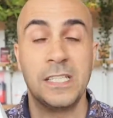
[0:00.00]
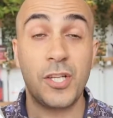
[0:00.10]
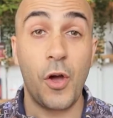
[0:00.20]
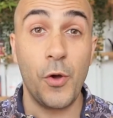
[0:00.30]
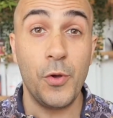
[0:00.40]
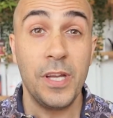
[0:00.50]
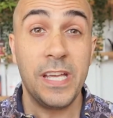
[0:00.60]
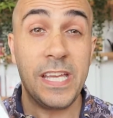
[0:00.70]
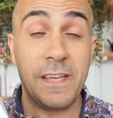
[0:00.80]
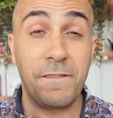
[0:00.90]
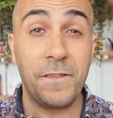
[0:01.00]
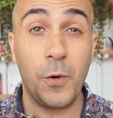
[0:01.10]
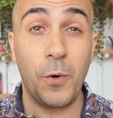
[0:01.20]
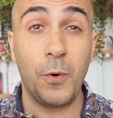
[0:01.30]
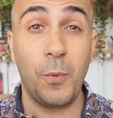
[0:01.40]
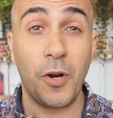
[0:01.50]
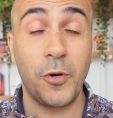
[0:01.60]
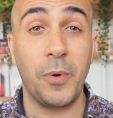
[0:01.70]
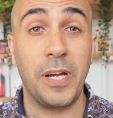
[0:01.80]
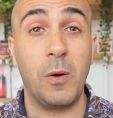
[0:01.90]
So if you're
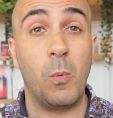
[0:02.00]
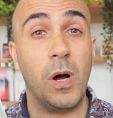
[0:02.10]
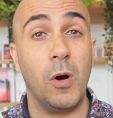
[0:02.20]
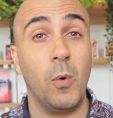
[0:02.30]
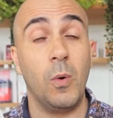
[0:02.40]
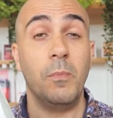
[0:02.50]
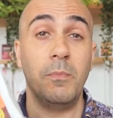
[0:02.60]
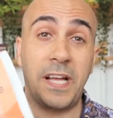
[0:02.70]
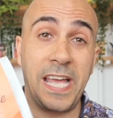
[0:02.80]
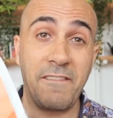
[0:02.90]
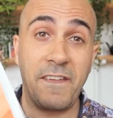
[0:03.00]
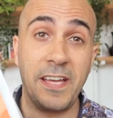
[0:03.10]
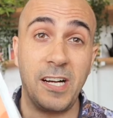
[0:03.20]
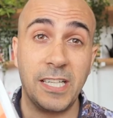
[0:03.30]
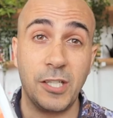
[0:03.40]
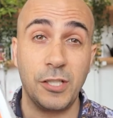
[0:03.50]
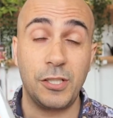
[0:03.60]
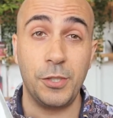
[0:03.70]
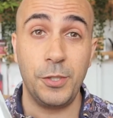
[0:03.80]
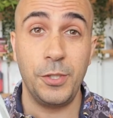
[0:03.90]
wondering, well, the cafe I go
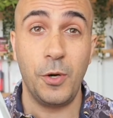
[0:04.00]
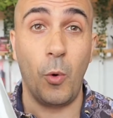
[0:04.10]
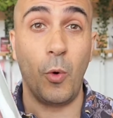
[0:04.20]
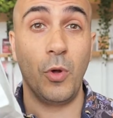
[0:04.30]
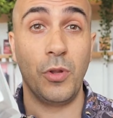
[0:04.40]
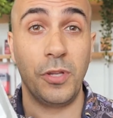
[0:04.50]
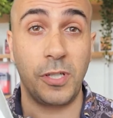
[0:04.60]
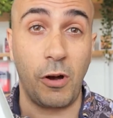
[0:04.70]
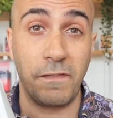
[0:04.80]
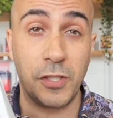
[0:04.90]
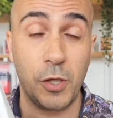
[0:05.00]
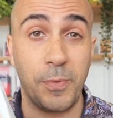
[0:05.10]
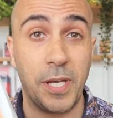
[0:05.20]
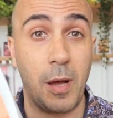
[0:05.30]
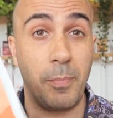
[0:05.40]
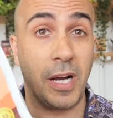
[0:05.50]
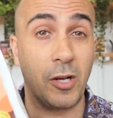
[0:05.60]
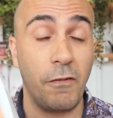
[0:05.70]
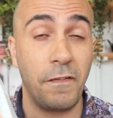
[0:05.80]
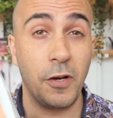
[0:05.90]
to or the coffee shop that I buy
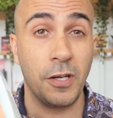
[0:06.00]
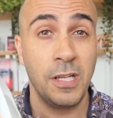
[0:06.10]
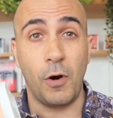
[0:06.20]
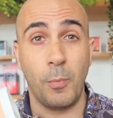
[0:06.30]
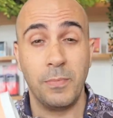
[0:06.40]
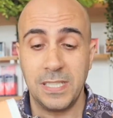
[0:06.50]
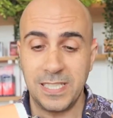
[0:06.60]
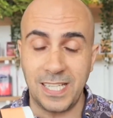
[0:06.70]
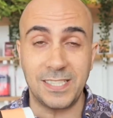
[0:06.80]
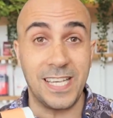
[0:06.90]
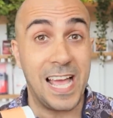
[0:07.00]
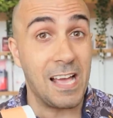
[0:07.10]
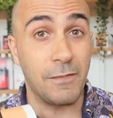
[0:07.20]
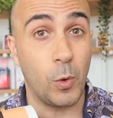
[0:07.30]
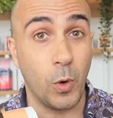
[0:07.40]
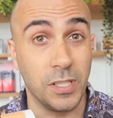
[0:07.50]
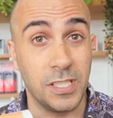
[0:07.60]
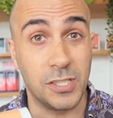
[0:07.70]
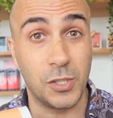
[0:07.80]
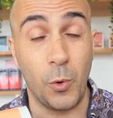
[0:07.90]
coffee from doesn't have a
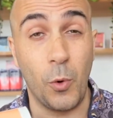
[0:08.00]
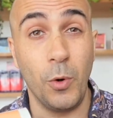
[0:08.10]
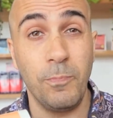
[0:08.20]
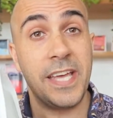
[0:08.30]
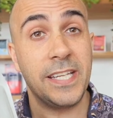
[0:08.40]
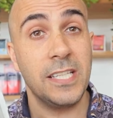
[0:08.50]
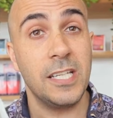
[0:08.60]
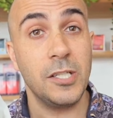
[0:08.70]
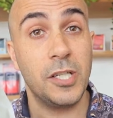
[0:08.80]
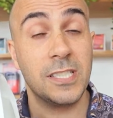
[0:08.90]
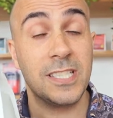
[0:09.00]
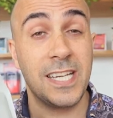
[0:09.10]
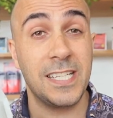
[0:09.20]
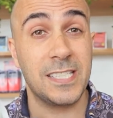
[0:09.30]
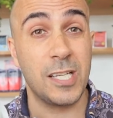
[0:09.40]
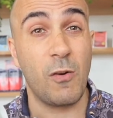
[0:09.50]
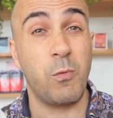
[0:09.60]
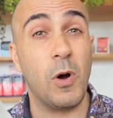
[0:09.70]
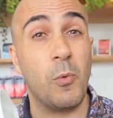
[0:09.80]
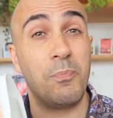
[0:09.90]
quality score, then you can say to yourself,
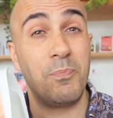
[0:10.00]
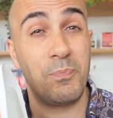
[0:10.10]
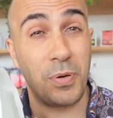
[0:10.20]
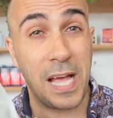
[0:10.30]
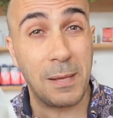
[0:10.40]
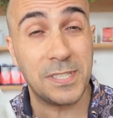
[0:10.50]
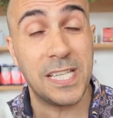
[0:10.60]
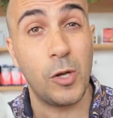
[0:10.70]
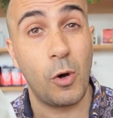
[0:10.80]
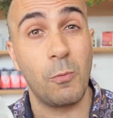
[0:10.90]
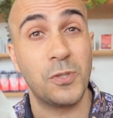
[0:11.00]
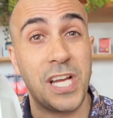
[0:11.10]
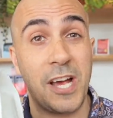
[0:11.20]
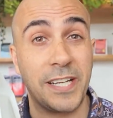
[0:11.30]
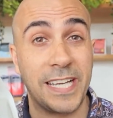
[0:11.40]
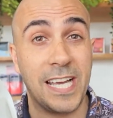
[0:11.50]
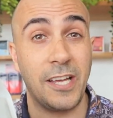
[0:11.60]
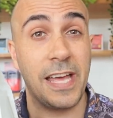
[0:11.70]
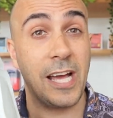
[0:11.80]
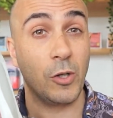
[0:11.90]
well, perhaps they're not shouting
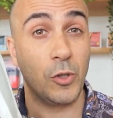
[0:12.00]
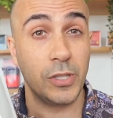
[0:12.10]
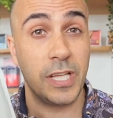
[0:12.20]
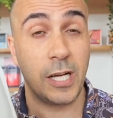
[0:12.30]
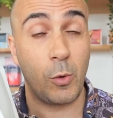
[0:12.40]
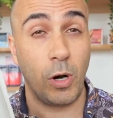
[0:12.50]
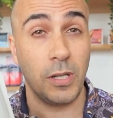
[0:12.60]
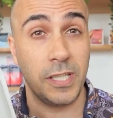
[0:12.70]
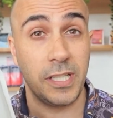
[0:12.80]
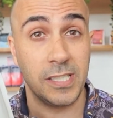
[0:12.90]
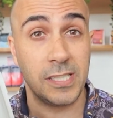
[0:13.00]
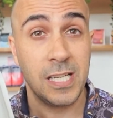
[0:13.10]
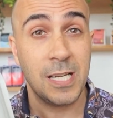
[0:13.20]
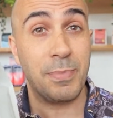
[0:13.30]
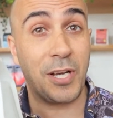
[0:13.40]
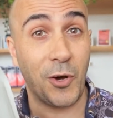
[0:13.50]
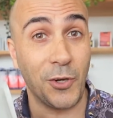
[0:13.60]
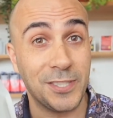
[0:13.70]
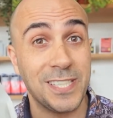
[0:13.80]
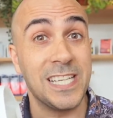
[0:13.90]
out how good their quality is
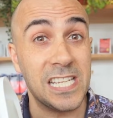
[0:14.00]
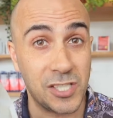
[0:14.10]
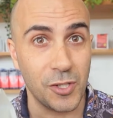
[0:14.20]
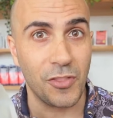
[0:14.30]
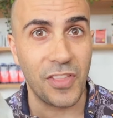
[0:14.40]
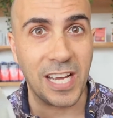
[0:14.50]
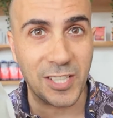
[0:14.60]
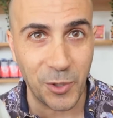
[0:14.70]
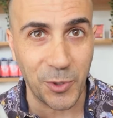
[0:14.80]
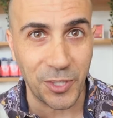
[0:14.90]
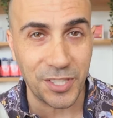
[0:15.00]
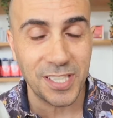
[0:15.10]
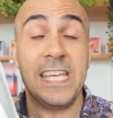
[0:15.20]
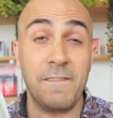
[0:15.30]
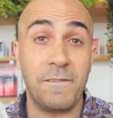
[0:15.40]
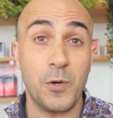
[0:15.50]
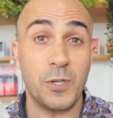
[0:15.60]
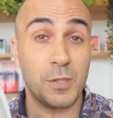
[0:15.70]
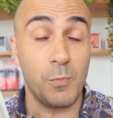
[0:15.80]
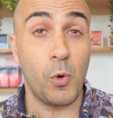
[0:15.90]
because it's not that good. If you're a
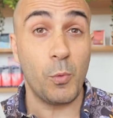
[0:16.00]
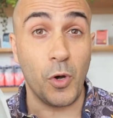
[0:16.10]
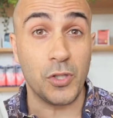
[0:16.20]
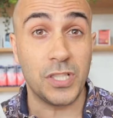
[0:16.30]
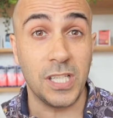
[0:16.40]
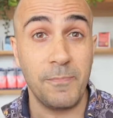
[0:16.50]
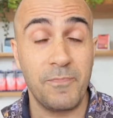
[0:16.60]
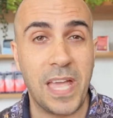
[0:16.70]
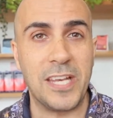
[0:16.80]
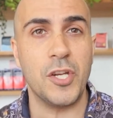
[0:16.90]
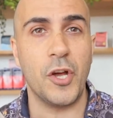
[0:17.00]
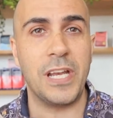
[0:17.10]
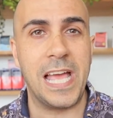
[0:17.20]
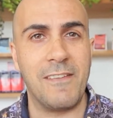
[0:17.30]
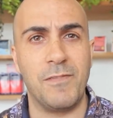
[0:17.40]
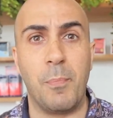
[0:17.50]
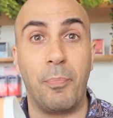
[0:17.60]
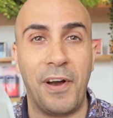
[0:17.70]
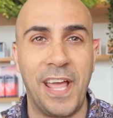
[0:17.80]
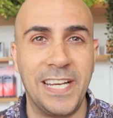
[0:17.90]
small roaster and you don't have the
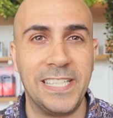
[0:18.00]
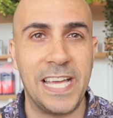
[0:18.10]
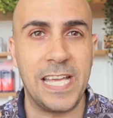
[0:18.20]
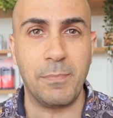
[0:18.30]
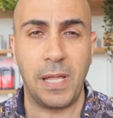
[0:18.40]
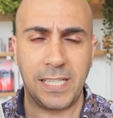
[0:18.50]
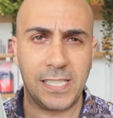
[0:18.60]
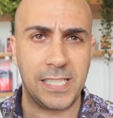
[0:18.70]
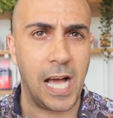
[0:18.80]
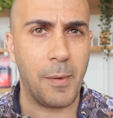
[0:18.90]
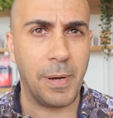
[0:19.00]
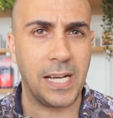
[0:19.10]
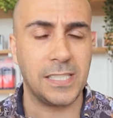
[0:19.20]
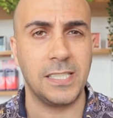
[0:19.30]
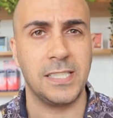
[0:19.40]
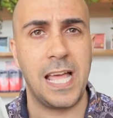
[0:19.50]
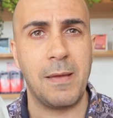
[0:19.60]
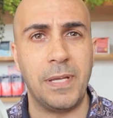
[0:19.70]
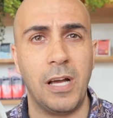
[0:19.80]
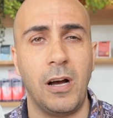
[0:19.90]
brand name like Starbucks to
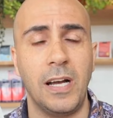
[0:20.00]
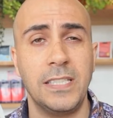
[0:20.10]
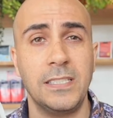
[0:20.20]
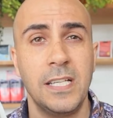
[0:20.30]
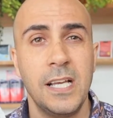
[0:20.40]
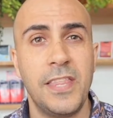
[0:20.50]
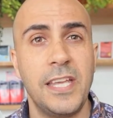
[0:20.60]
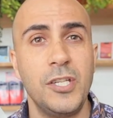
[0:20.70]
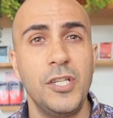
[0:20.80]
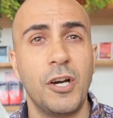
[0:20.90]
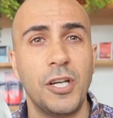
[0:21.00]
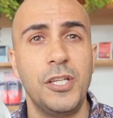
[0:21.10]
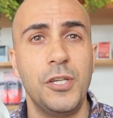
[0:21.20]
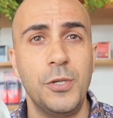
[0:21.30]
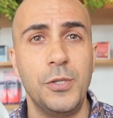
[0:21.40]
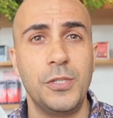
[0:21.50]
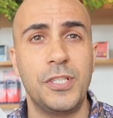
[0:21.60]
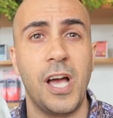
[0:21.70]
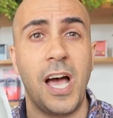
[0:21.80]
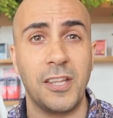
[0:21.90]
stand behind, then you got to
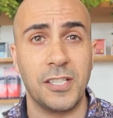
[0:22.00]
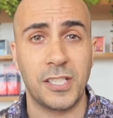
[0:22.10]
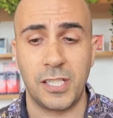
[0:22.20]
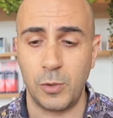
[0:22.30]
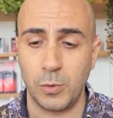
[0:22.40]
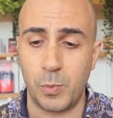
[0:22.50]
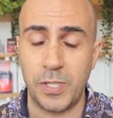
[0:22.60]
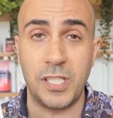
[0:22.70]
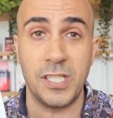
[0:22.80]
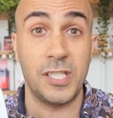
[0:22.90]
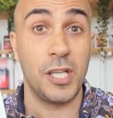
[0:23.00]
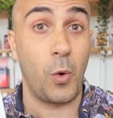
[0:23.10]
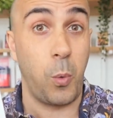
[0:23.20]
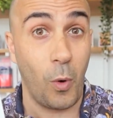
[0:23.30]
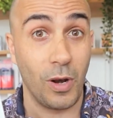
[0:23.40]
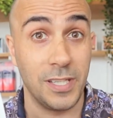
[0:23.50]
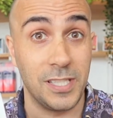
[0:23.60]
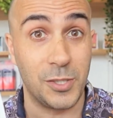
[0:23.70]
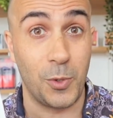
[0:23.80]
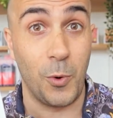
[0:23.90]
use your other skills, which is the quality
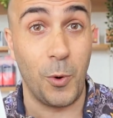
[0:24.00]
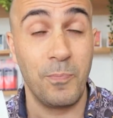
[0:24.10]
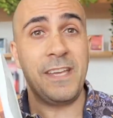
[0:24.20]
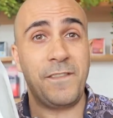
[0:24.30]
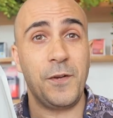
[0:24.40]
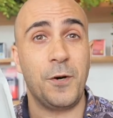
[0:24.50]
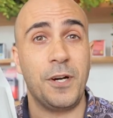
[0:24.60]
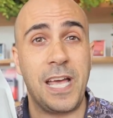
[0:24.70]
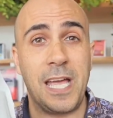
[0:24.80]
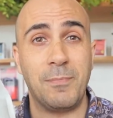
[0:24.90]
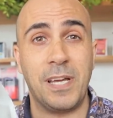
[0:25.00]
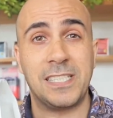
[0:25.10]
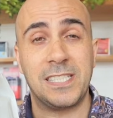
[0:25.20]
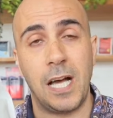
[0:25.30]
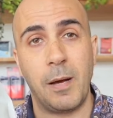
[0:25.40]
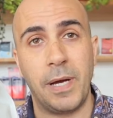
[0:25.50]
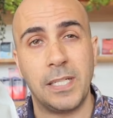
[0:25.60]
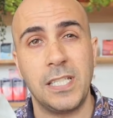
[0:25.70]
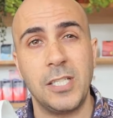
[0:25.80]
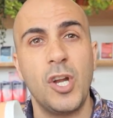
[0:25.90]
score. If you're a name like
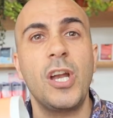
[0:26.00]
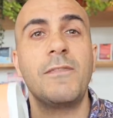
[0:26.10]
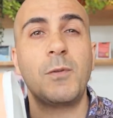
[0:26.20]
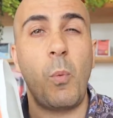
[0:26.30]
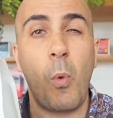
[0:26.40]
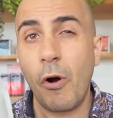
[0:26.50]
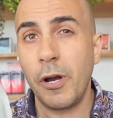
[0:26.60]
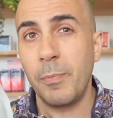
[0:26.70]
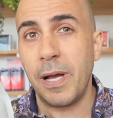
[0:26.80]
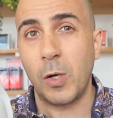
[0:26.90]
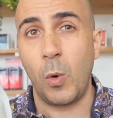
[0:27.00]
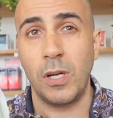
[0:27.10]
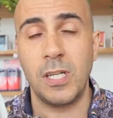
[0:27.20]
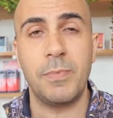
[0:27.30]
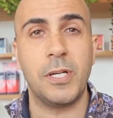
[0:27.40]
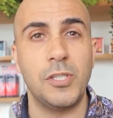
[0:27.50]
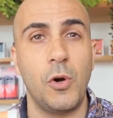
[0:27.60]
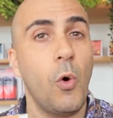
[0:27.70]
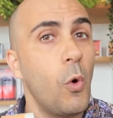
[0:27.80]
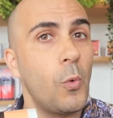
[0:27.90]
Starbucks, then you don't have to worry about quality because
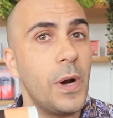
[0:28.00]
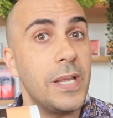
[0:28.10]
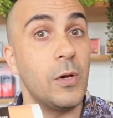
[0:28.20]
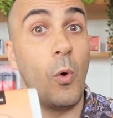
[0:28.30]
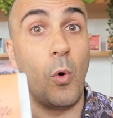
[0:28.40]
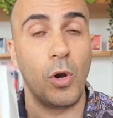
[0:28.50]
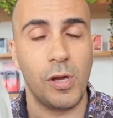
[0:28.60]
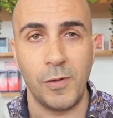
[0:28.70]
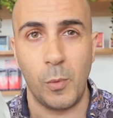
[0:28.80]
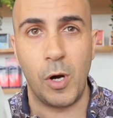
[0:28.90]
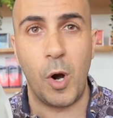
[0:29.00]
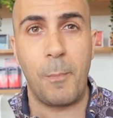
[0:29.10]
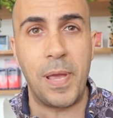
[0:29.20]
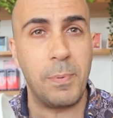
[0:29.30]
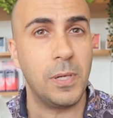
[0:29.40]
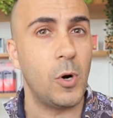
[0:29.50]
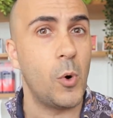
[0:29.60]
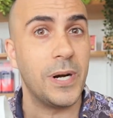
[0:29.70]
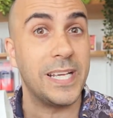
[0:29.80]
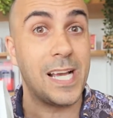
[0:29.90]
you're already all over the world. People are
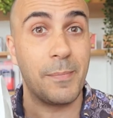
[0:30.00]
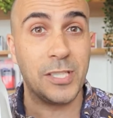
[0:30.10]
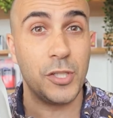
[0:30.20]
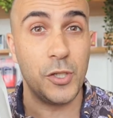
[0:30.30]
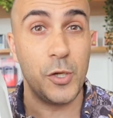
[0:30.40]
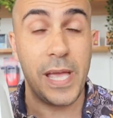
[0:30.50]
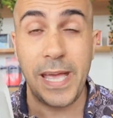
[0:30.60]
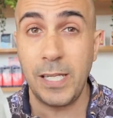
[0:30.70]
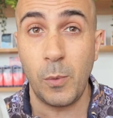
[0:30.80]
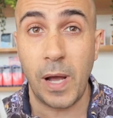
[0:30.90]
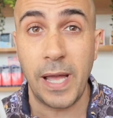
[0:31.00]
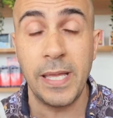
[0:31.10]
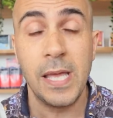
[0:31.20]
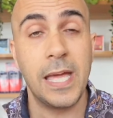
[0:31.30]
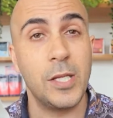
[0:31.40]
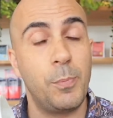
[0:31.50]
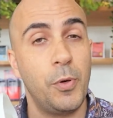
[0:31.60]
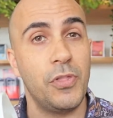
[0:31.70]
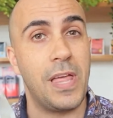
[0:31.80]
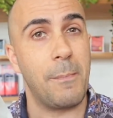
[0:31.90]
already coming to you anyway, and you
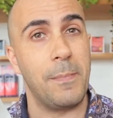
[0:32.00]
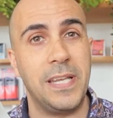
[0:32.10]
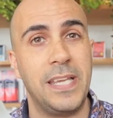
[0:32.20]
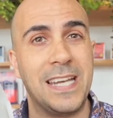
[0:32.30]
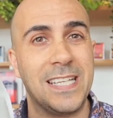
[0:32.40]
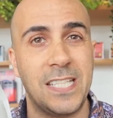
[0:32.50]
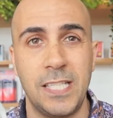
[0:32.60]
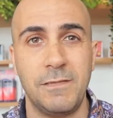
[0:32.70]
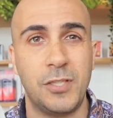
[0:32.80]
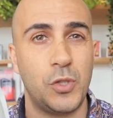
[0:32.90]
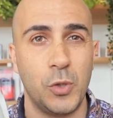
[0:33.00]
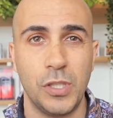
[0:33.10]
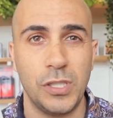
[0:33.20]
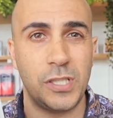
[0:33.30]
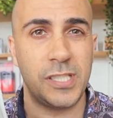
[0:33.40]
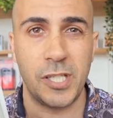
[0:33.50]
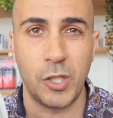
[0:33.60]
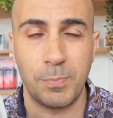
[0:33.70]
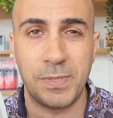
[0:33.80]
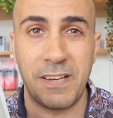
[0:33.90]
put that many additives, sugars,
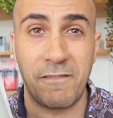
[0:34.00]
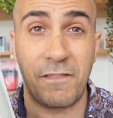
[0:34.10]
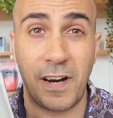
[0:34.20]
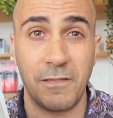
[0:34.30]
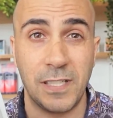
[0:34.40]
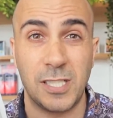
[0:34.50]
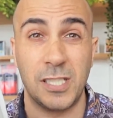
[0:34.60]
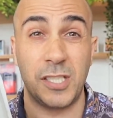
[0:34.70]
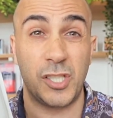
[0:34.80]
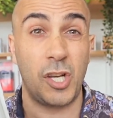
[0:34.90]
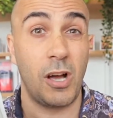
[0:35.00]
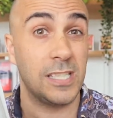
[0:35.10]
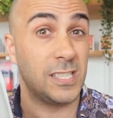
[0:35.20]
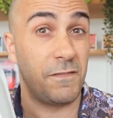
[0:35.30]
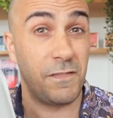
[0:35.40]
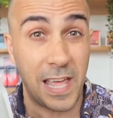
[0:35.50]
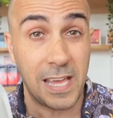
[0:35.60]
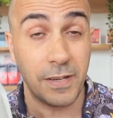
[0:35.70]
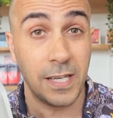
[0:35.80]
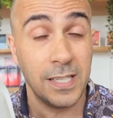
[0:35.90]
syrups in front of it to disguise the
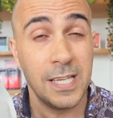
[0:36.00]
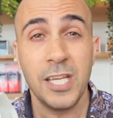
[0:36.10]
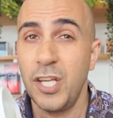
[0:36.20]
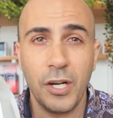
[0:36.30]
flavor. You